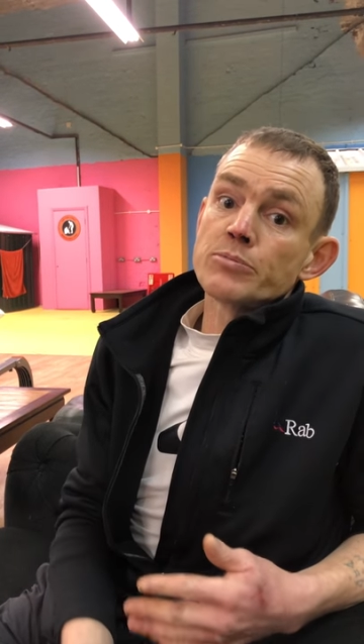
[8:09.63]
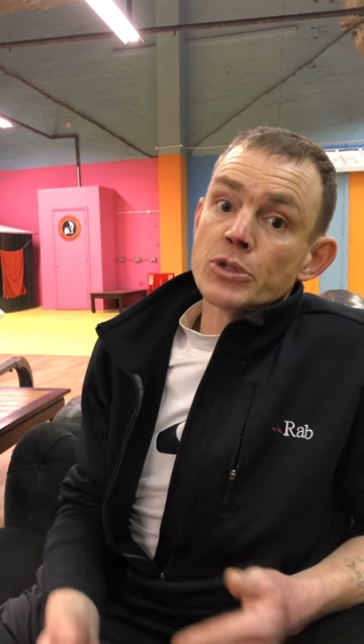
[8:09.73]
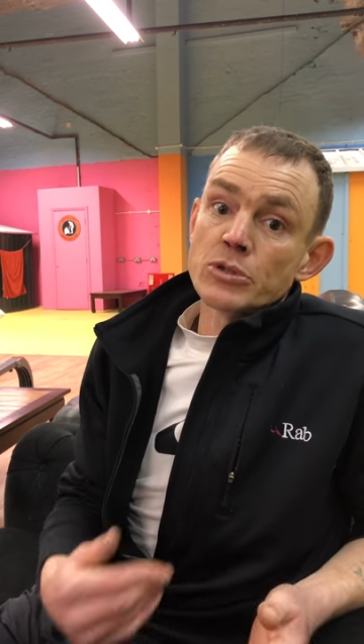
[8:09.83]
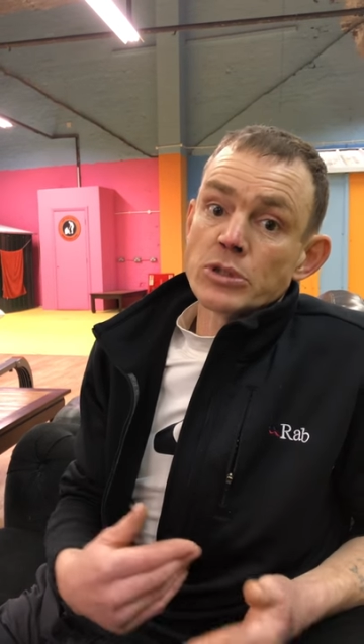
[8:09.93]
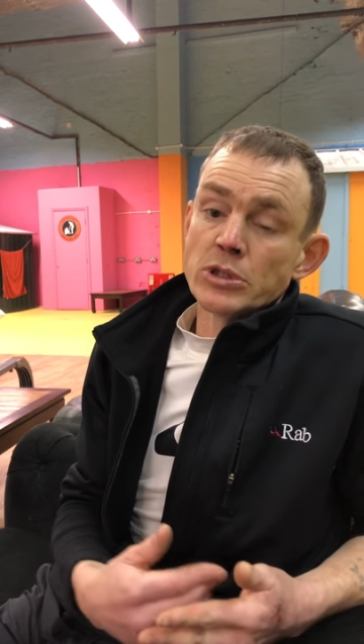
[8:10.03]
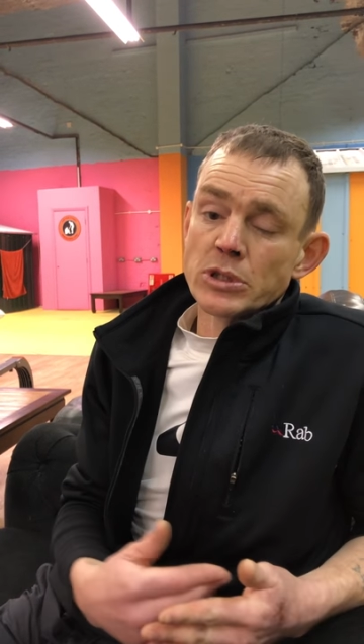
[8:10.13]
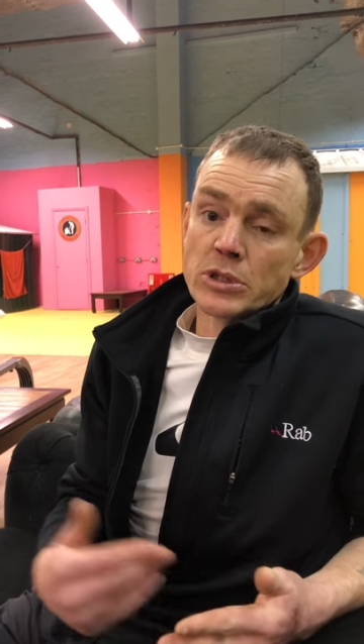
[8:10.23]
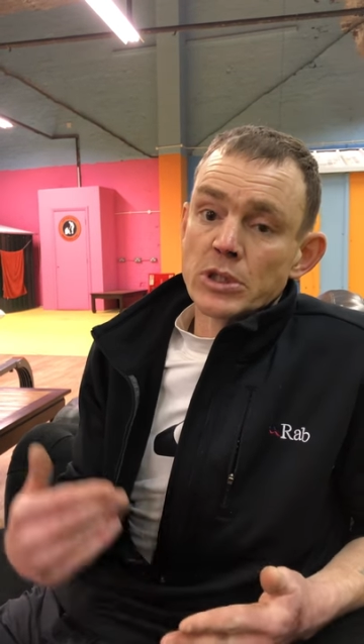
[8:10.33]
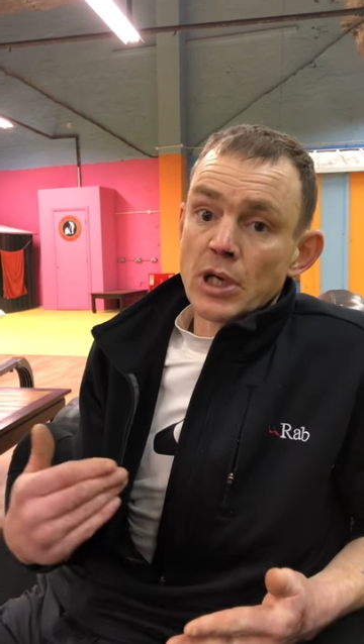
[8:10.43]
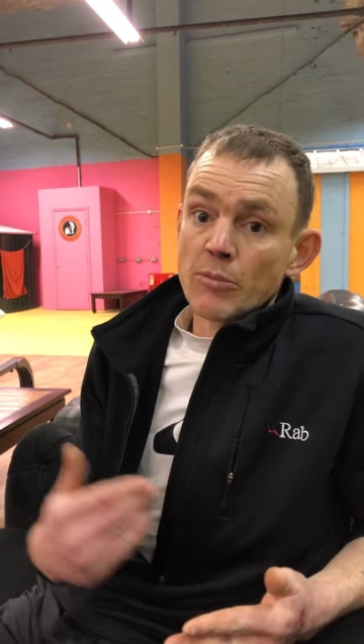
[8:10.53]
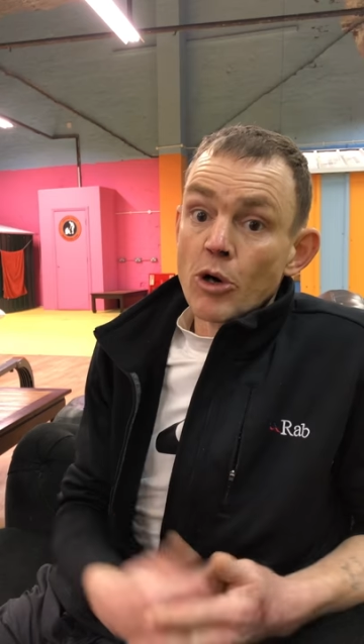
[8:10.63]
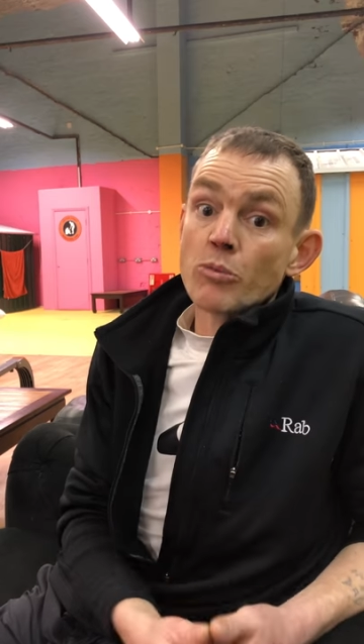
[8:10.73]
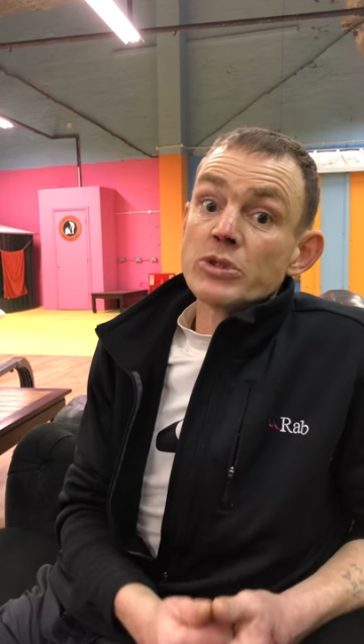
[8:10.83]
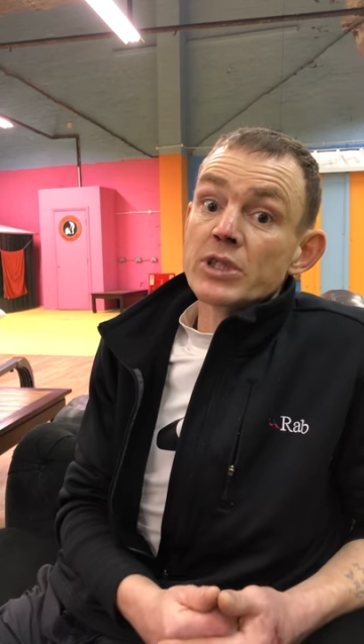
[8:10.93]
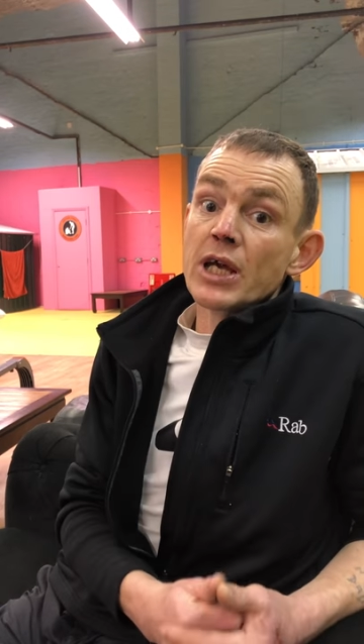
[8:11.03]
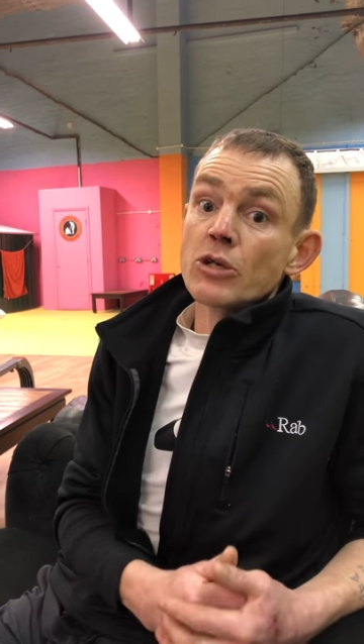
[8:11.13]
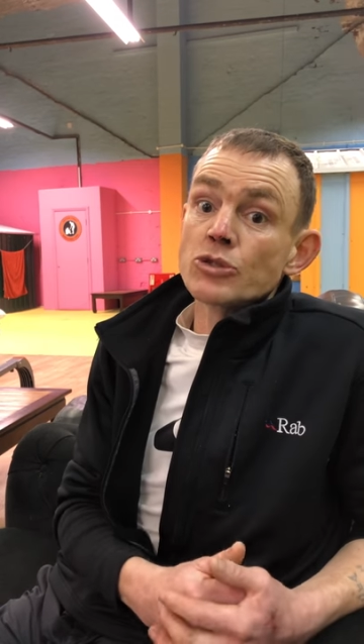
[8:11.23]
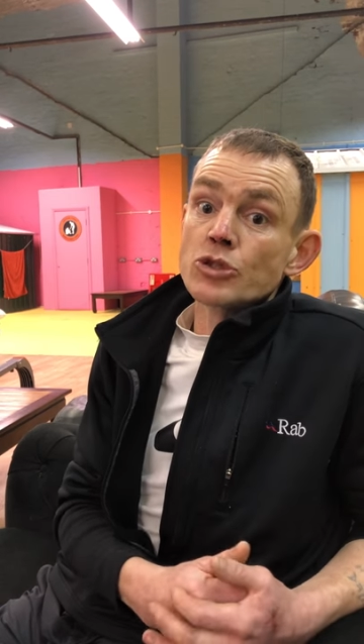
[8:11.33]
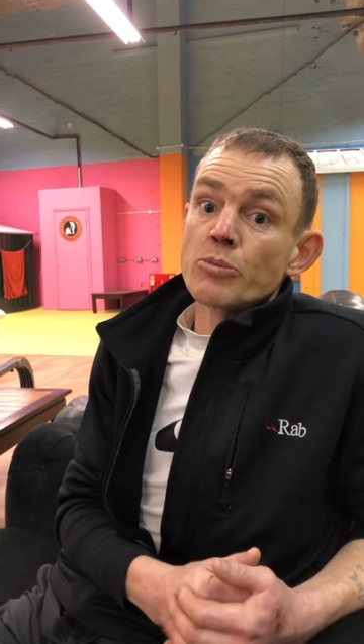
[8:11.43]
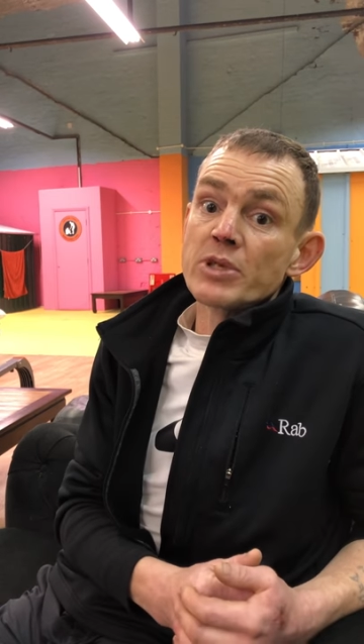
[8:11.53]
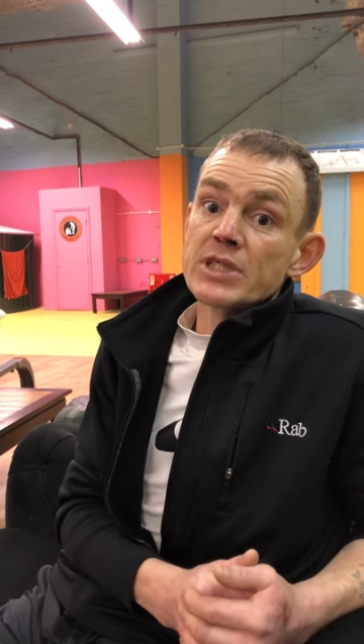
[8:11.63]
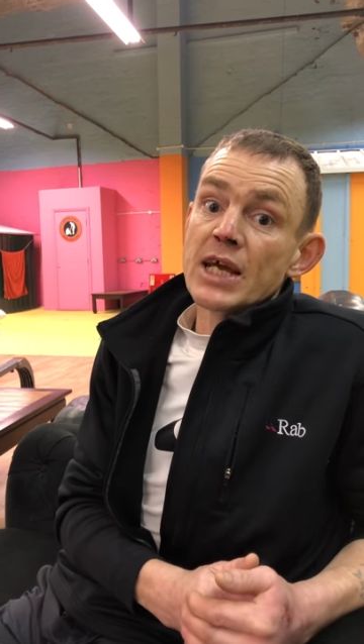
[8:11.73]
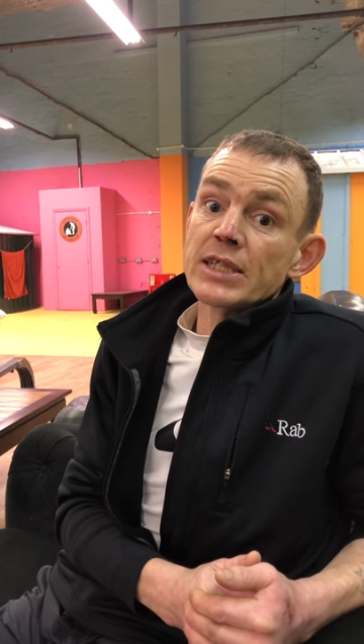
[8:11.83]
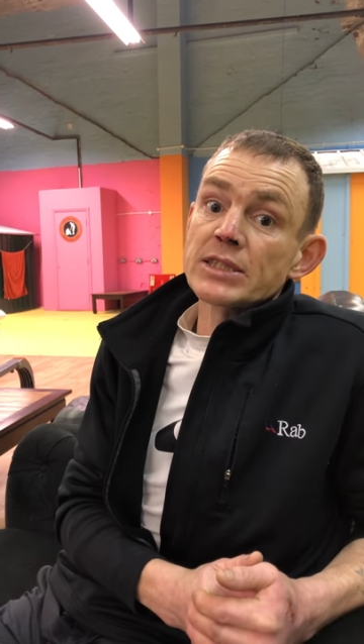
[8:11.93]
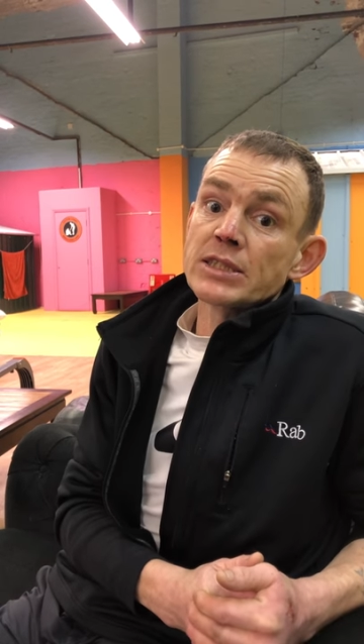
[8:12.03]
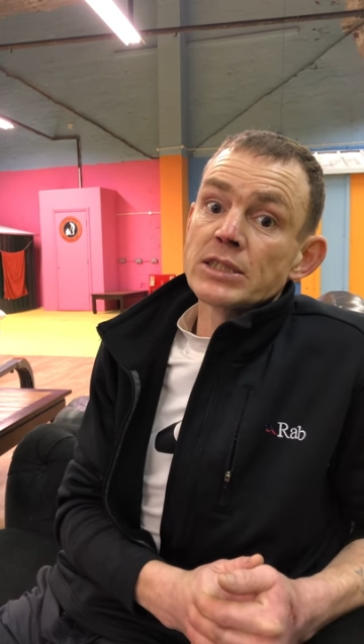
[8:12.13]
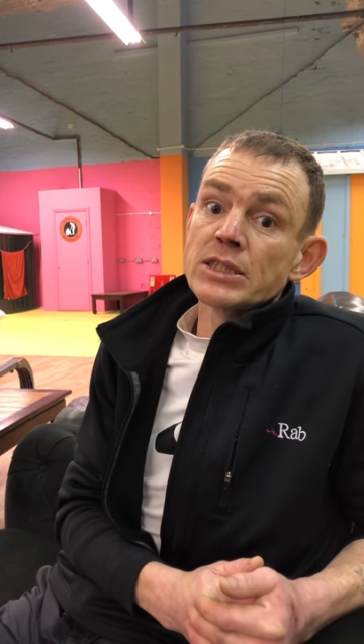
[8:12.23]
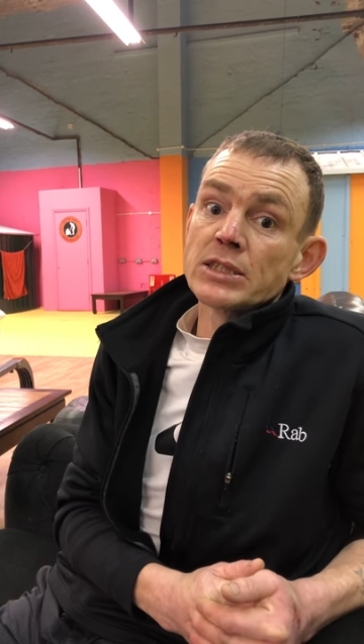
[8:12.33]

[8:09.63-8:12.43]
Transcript: because I'm hoping to get on Subutex.